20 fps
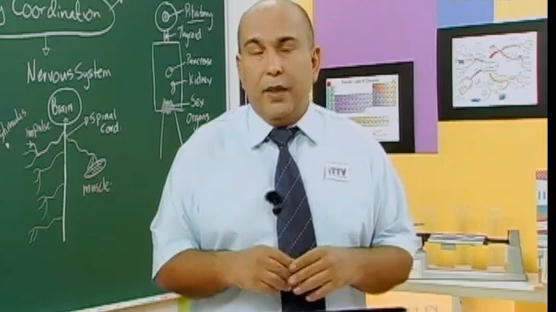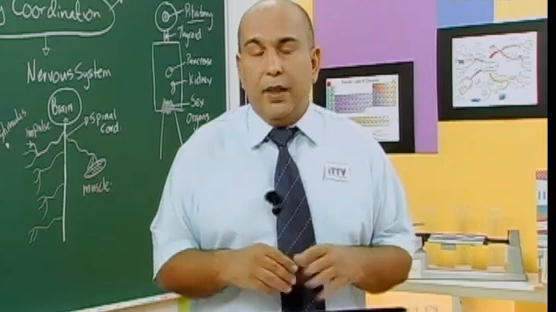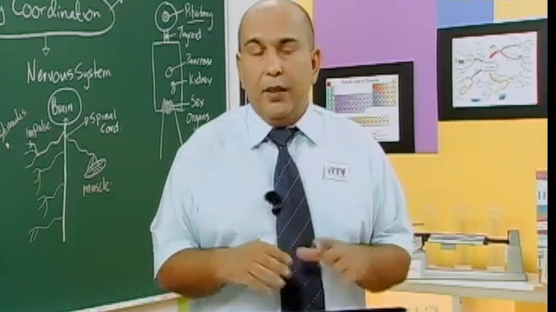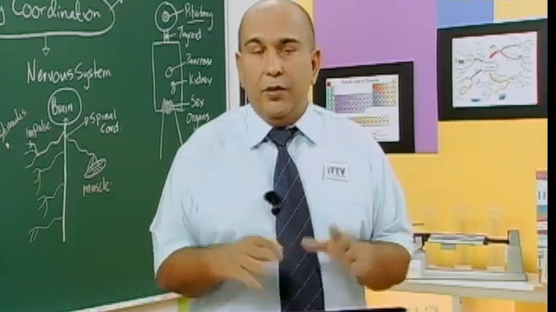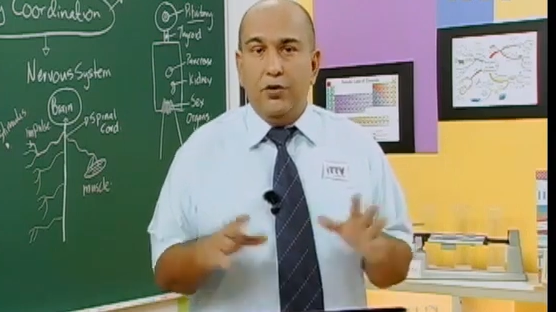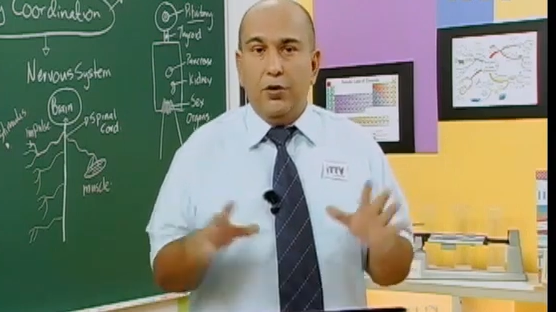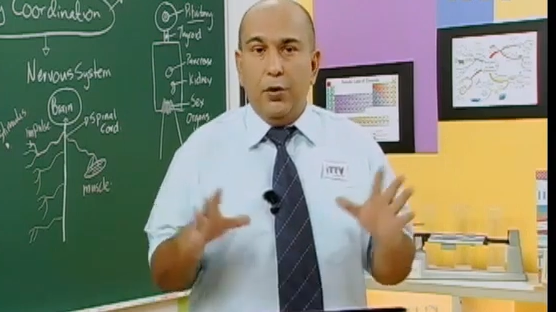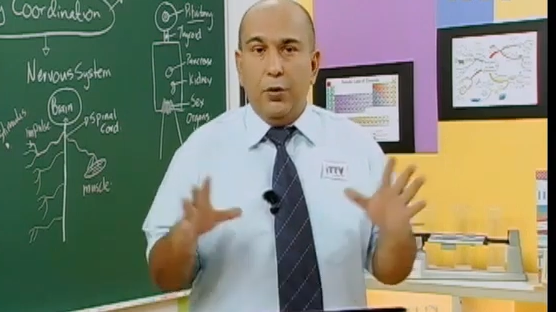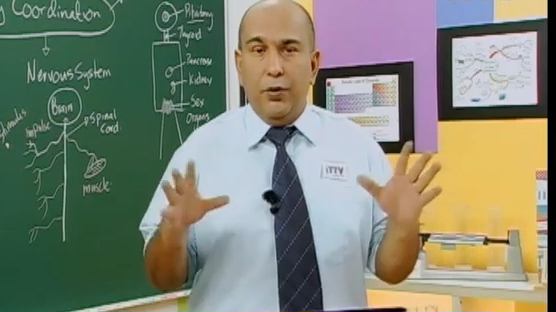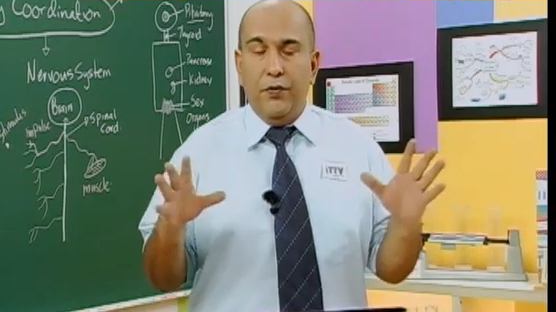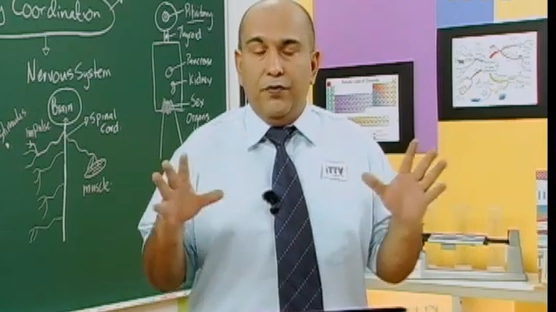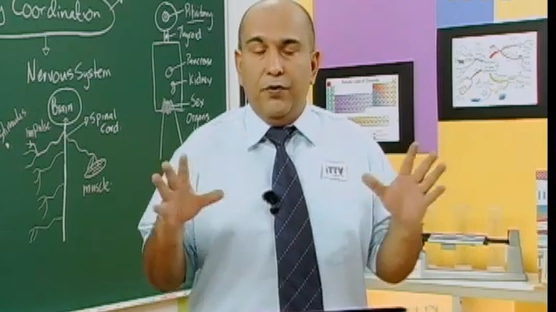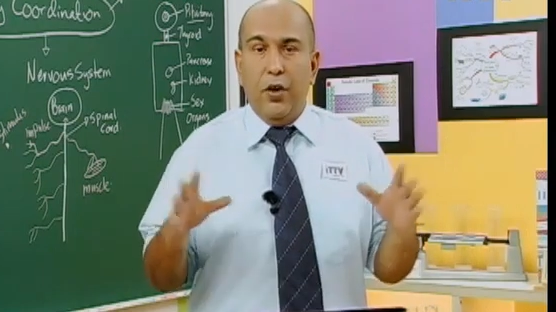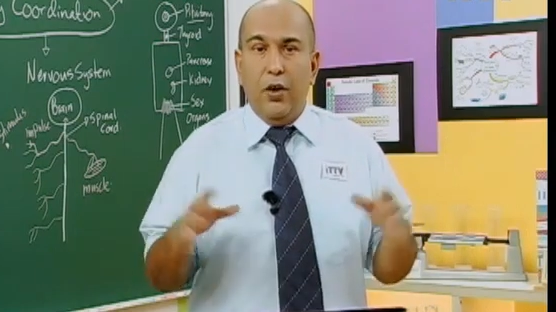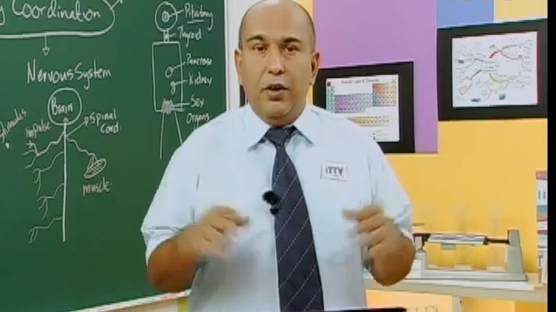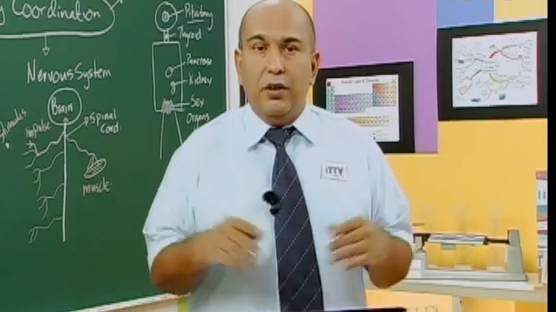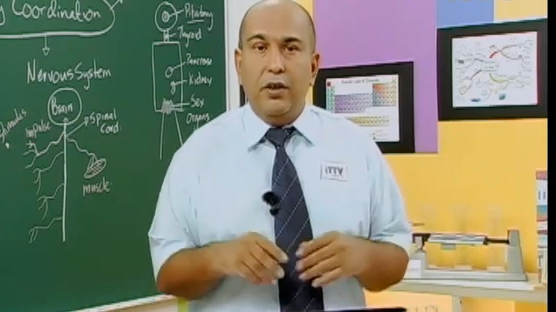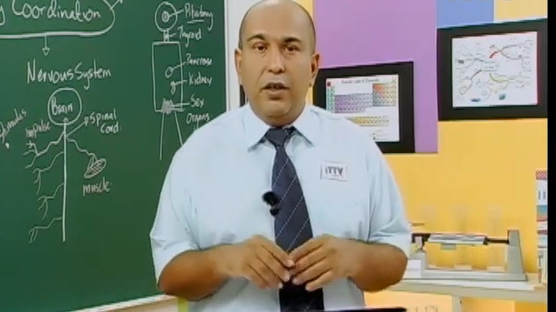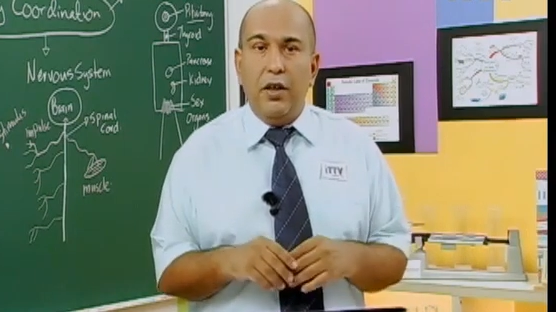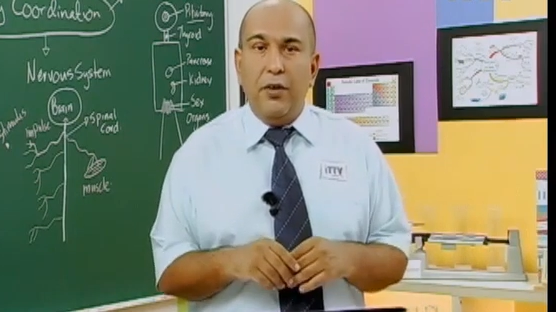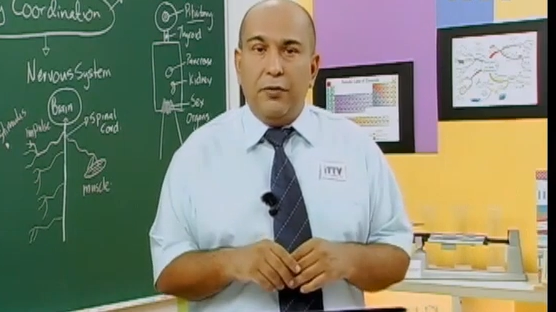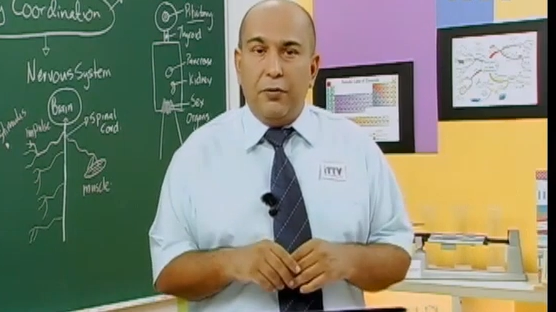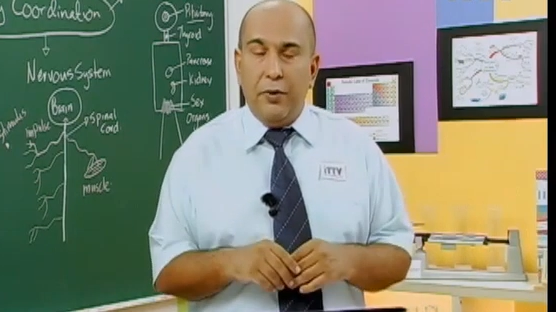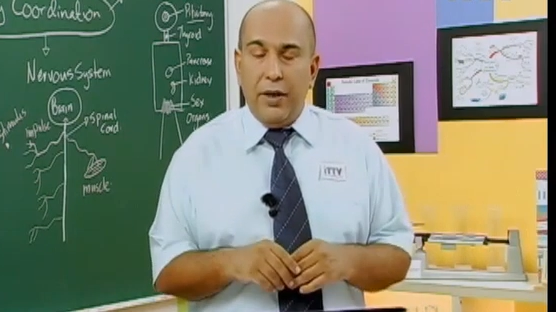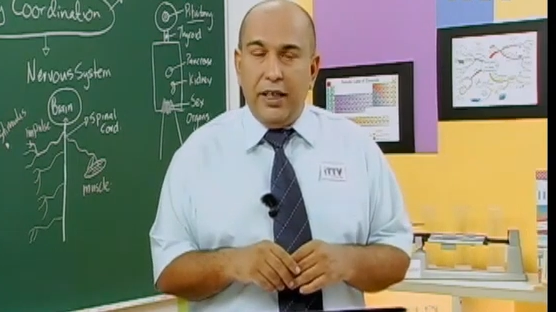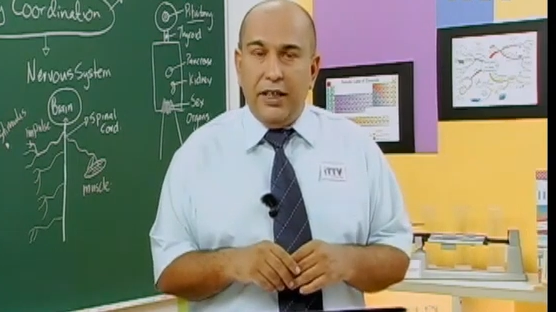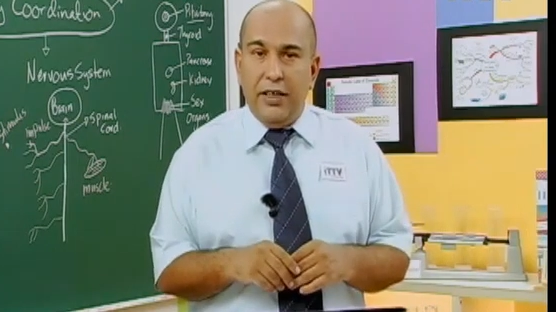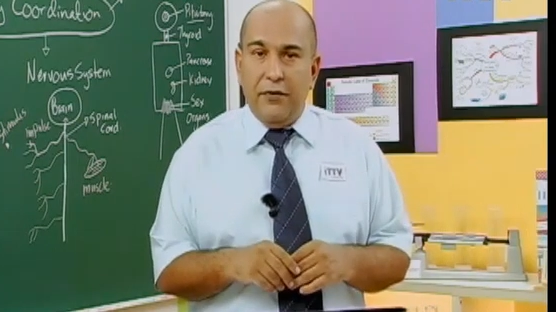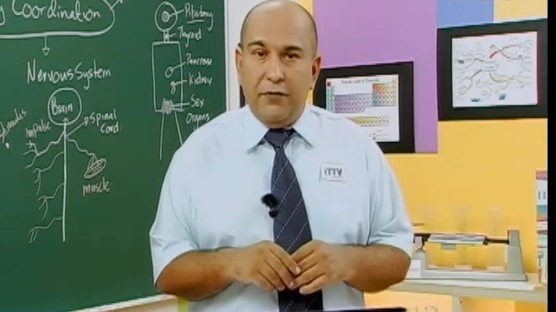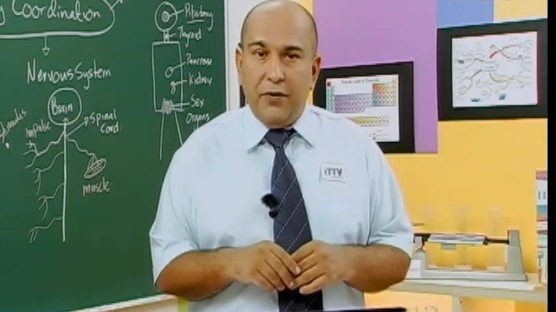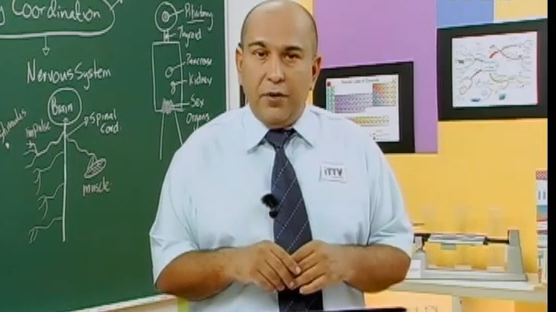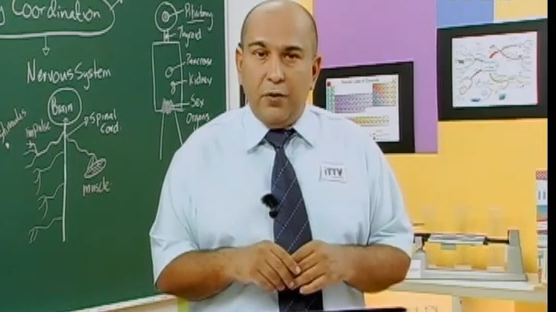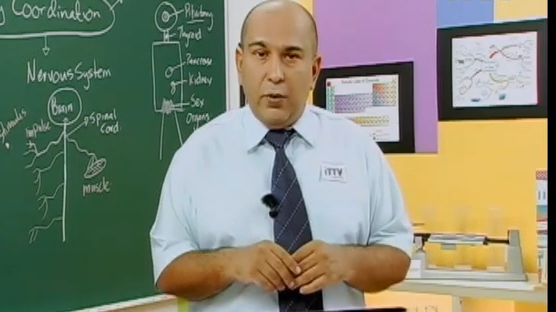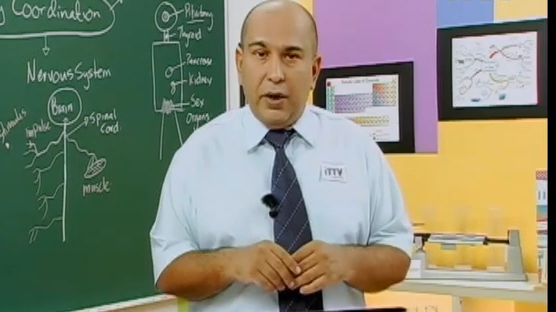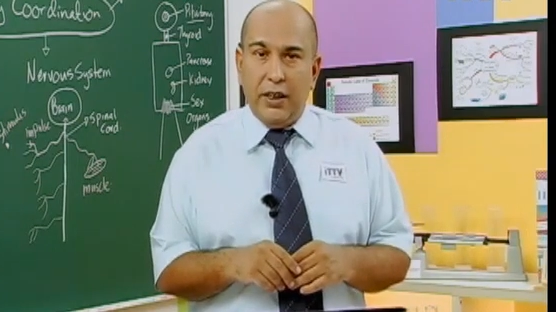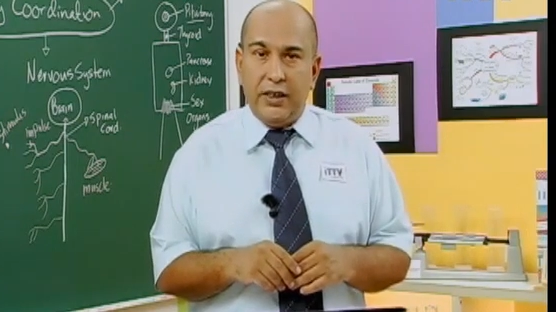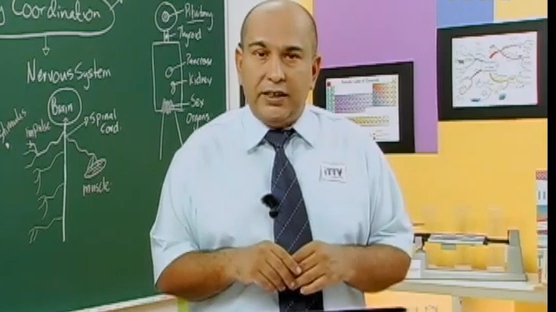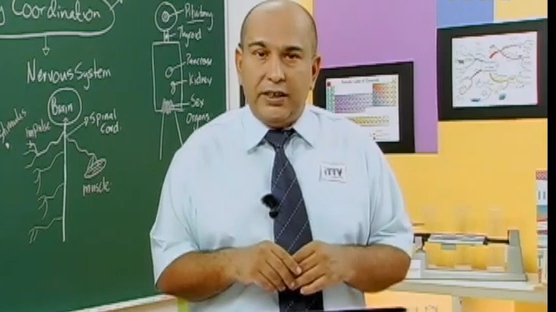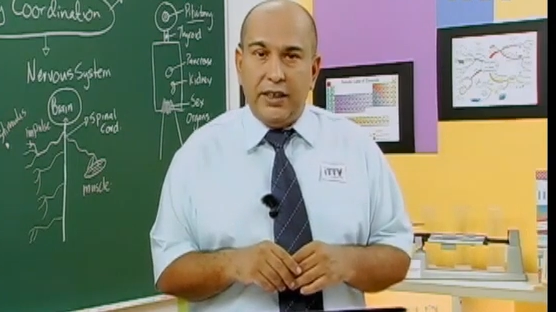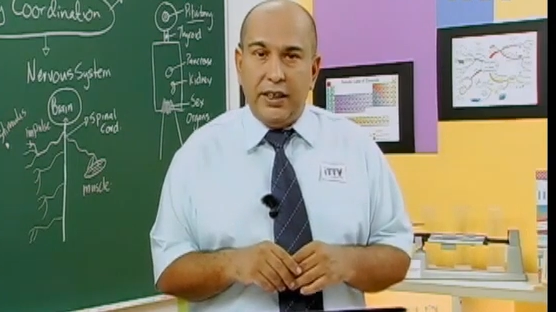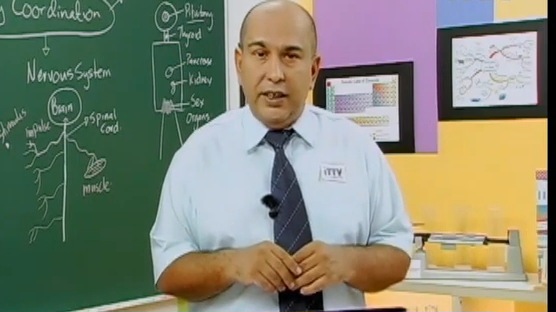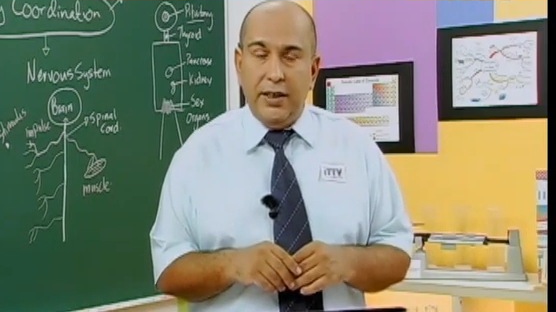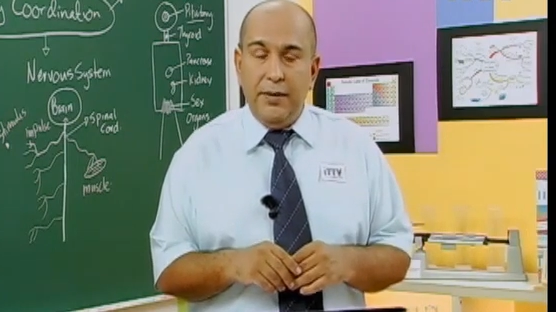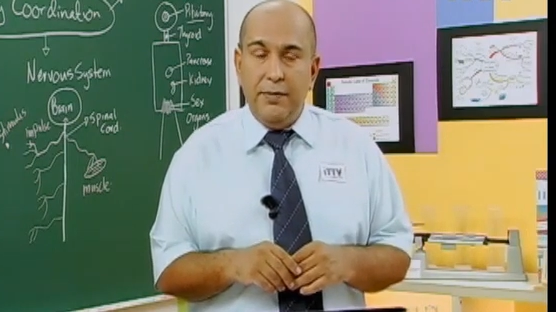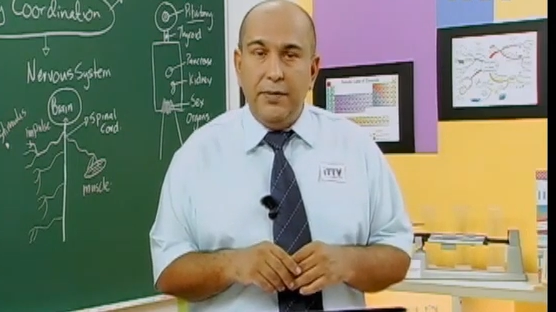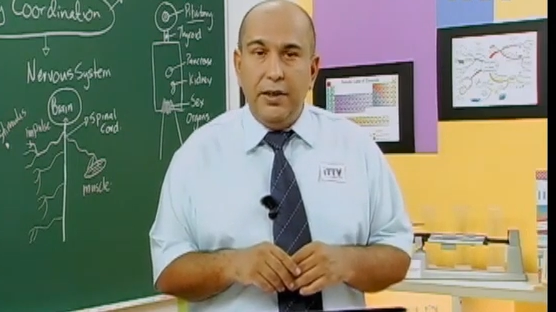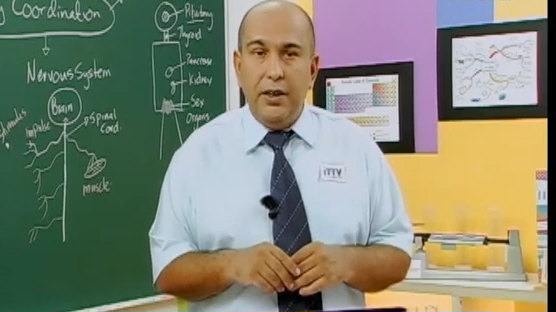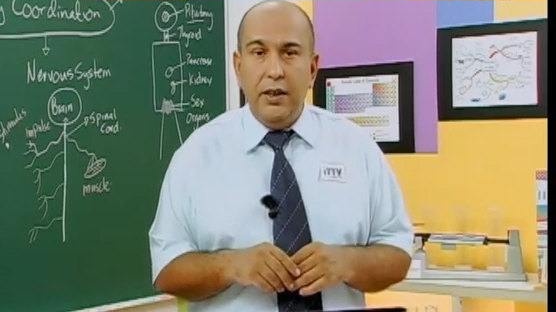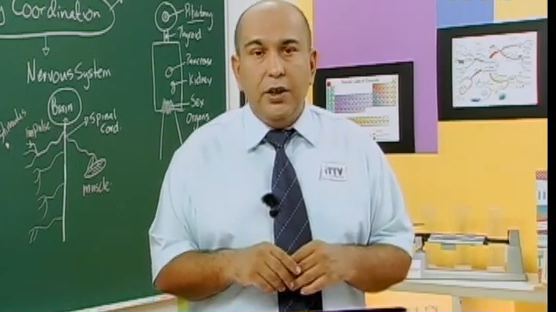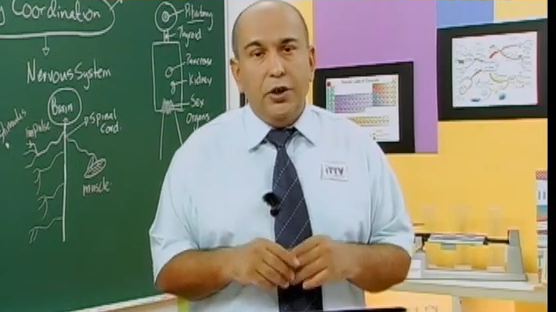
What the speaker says: So we've got 3 different ones here.